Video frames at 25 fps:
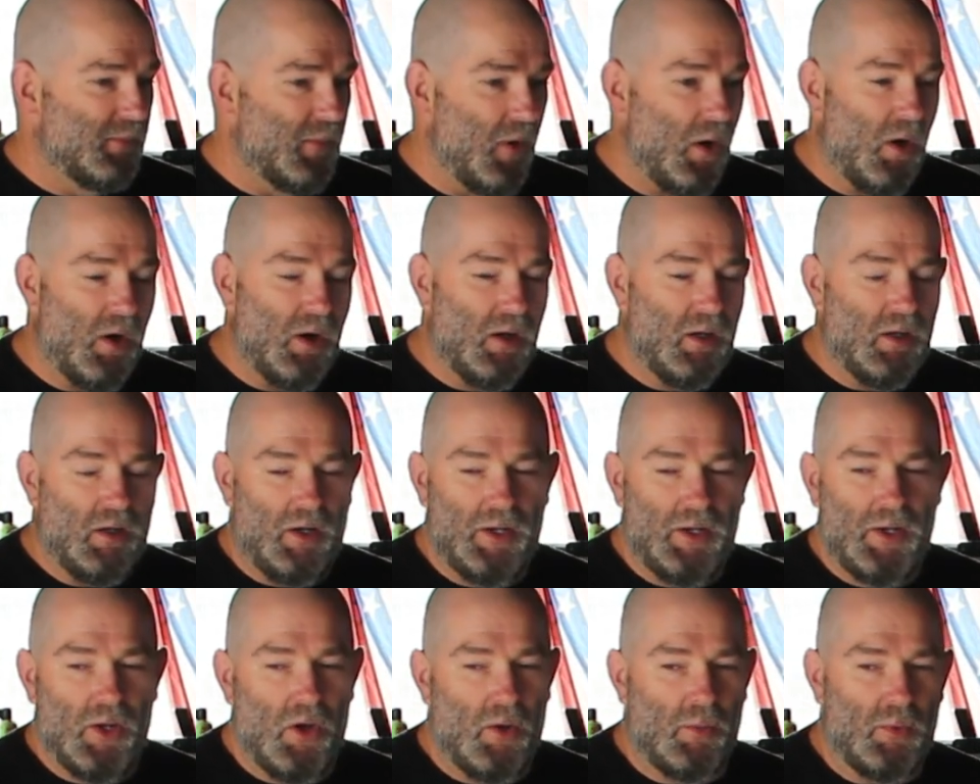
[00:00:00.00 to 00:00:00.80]

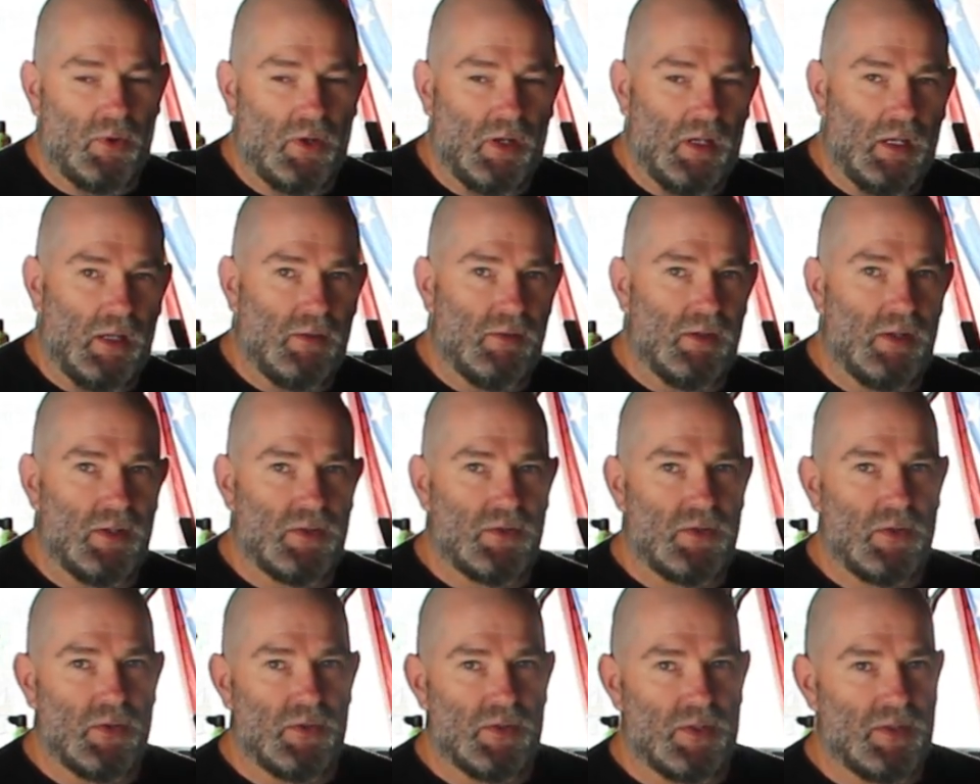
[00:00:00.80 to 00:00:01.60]
I know I'm going to love it as
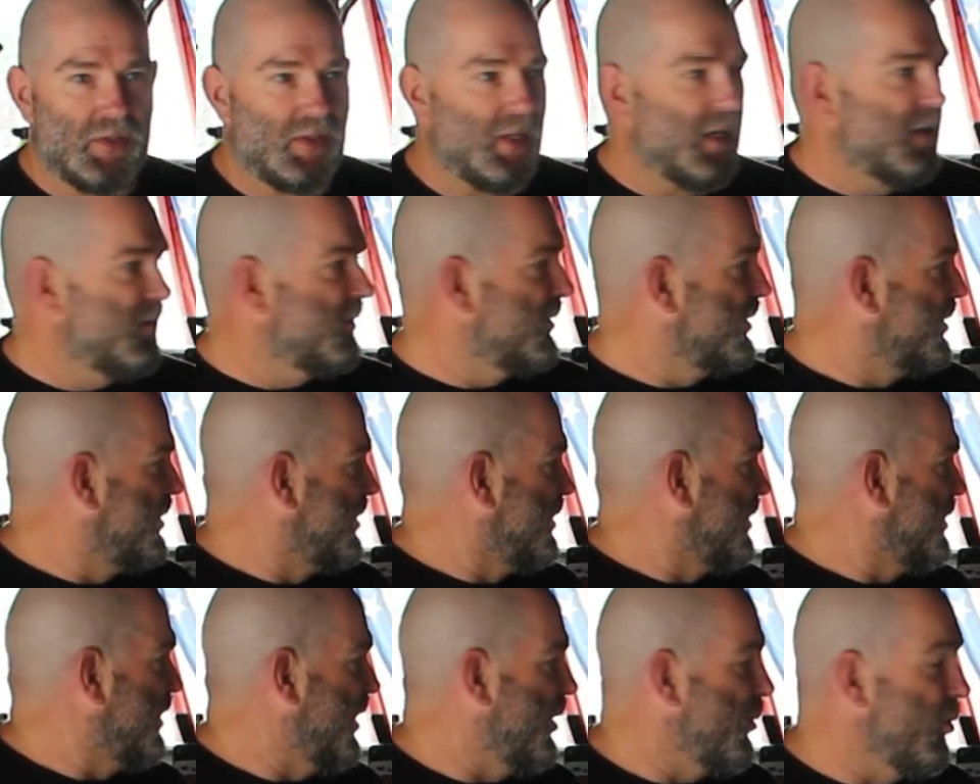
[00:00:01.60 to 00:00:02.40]
soon as it's done.
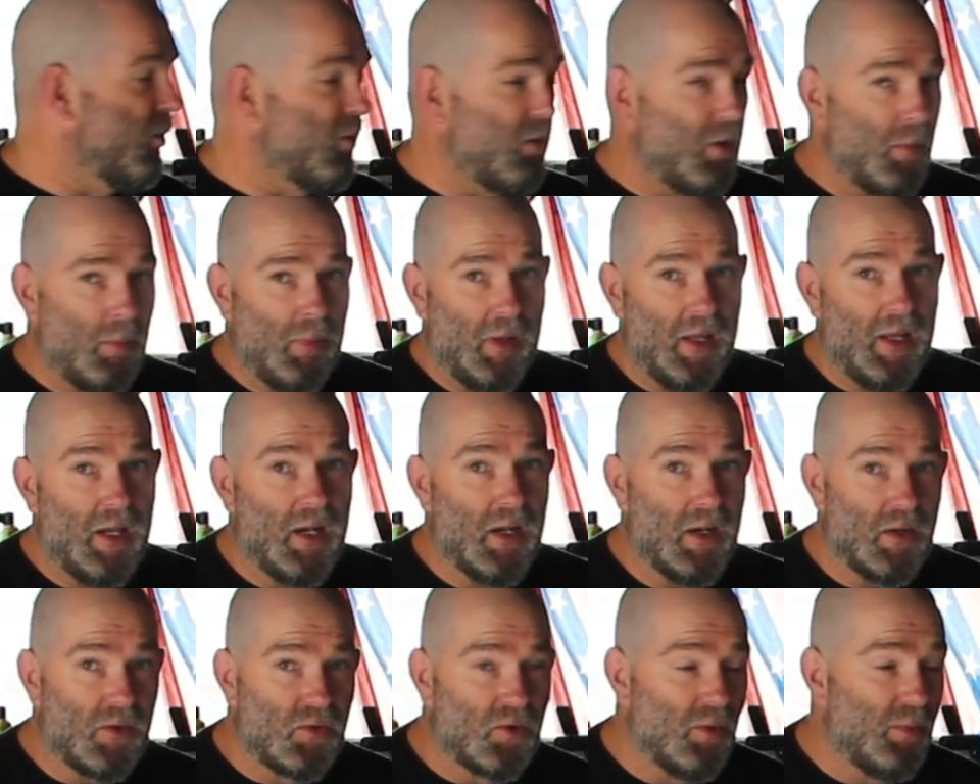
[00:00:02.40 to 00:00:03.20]
I'm already planning
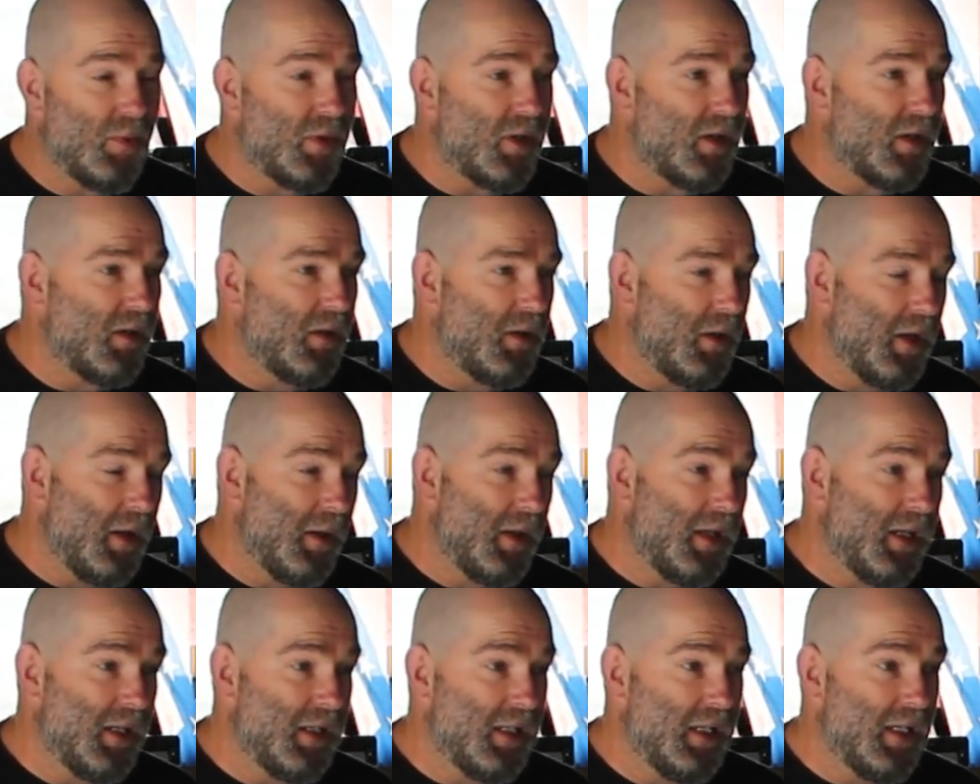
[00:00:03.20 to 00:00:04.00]
a trip in it,
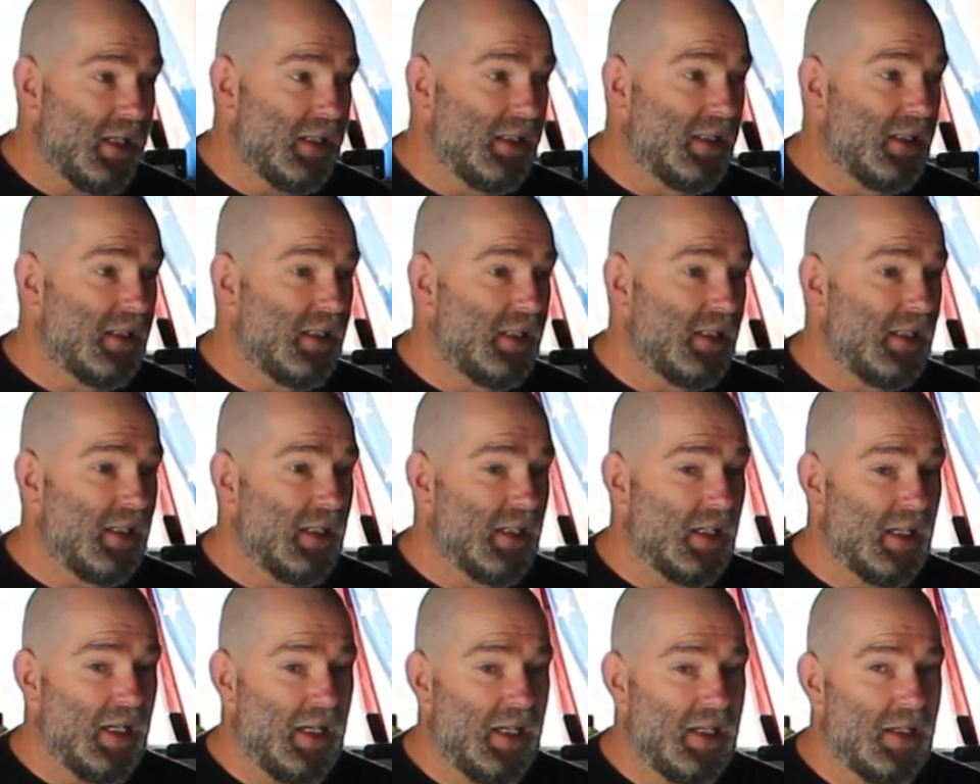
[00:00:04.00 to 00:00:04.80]
and at the
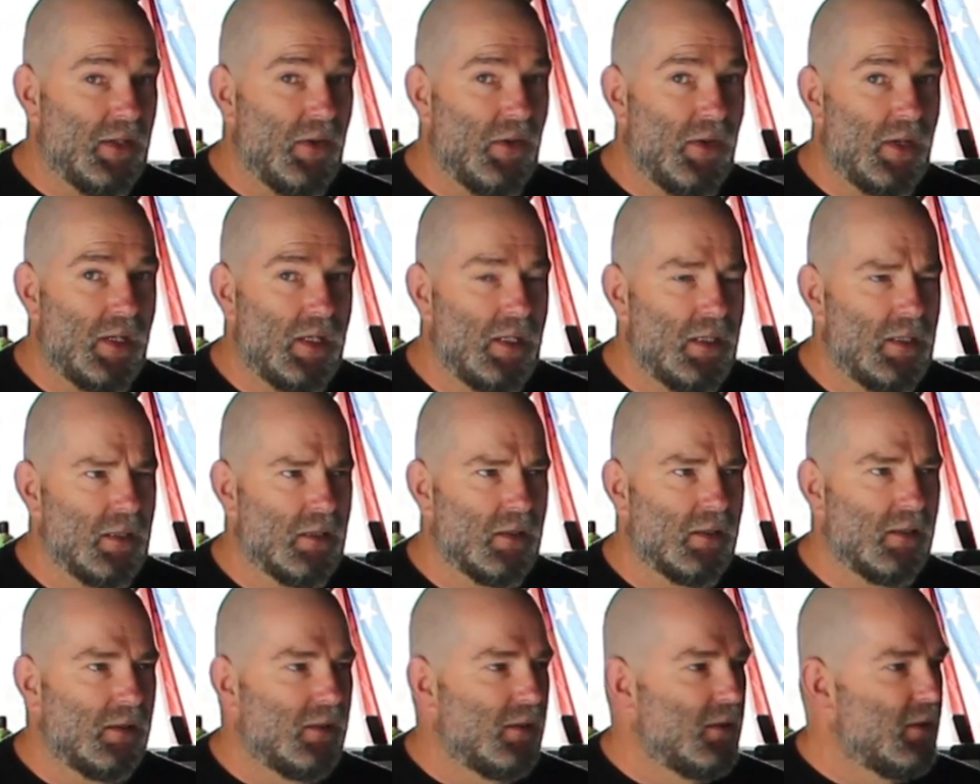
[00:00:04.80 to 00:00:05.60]
end of the year,
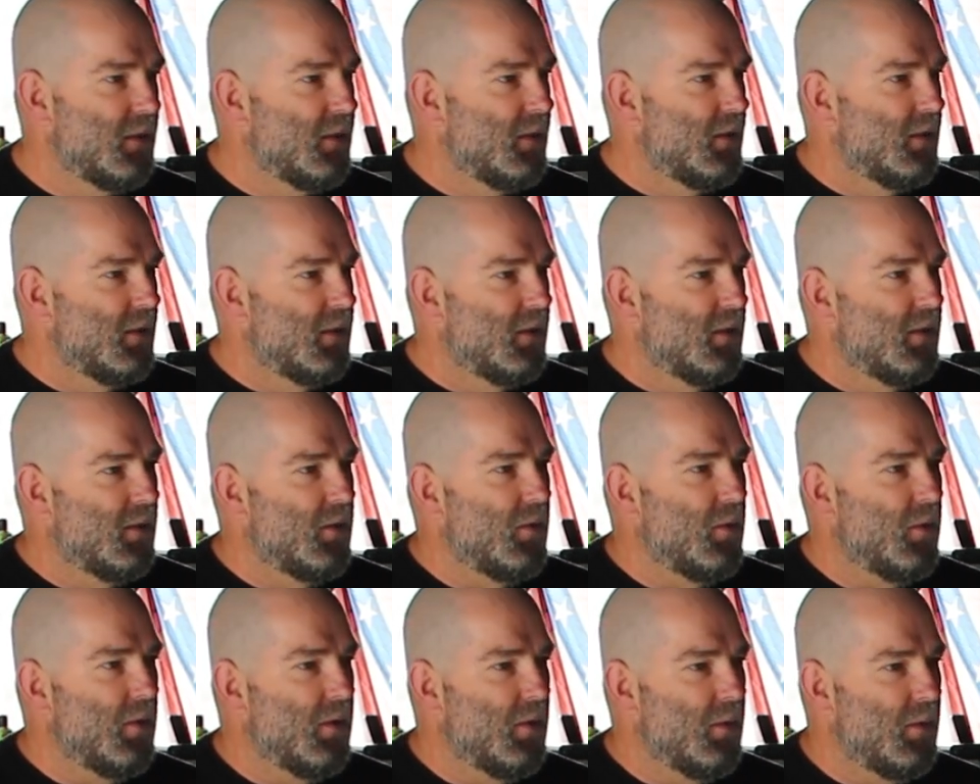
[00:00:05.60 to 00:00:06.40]

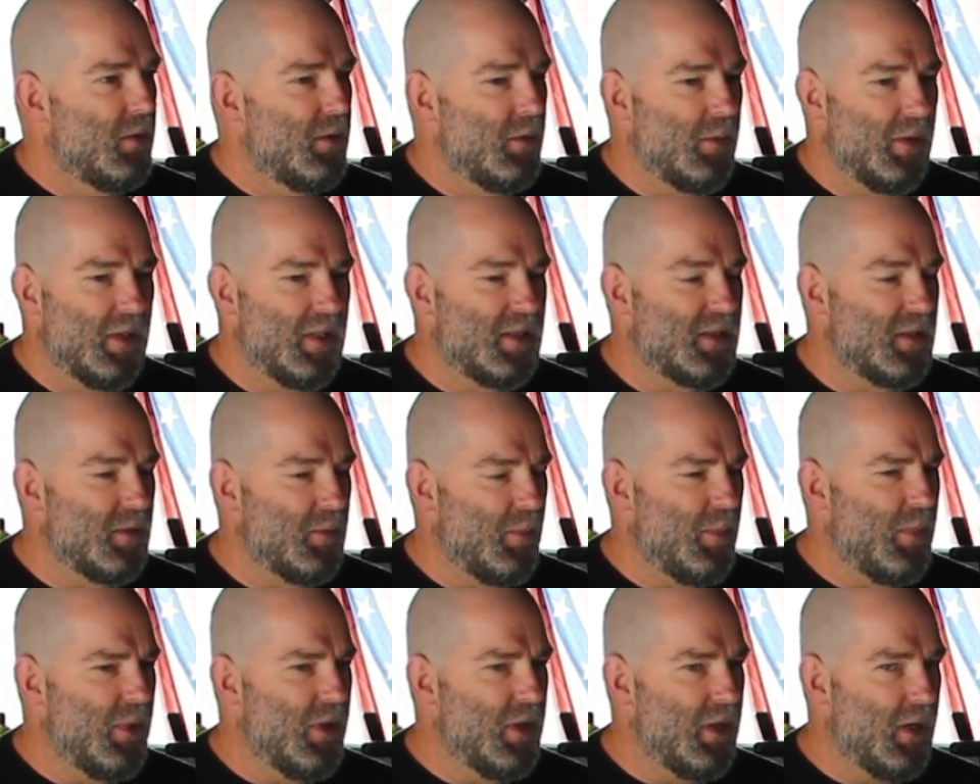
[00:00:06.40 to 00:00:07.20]
It's a
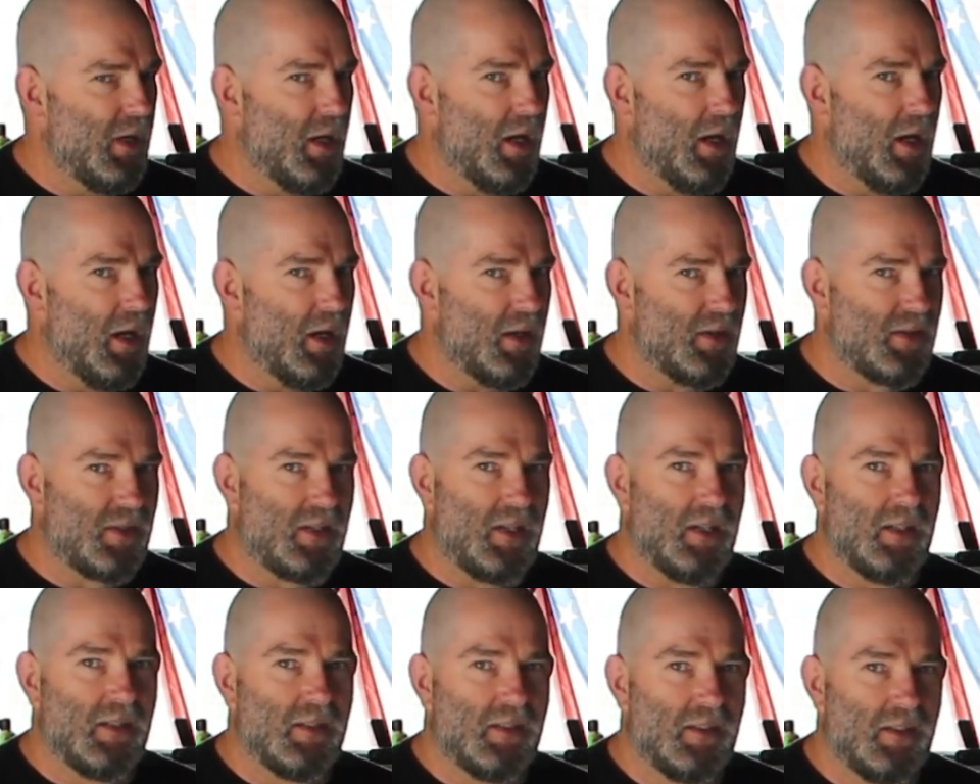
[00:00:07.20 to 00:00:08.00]
big
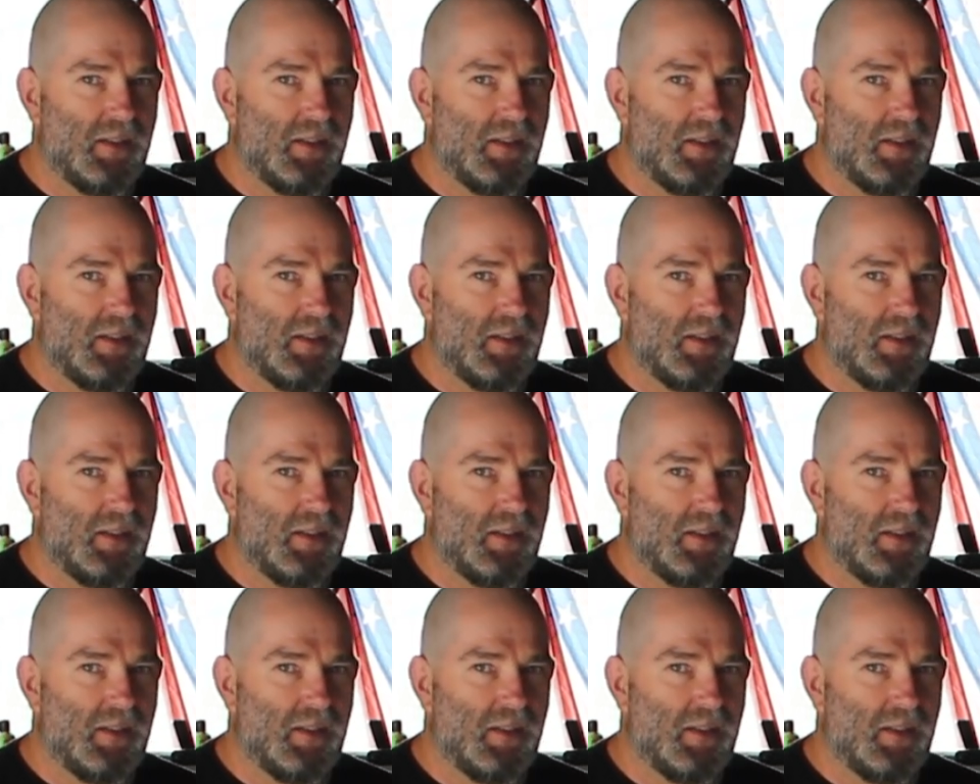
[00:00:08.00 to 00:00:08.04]
ask.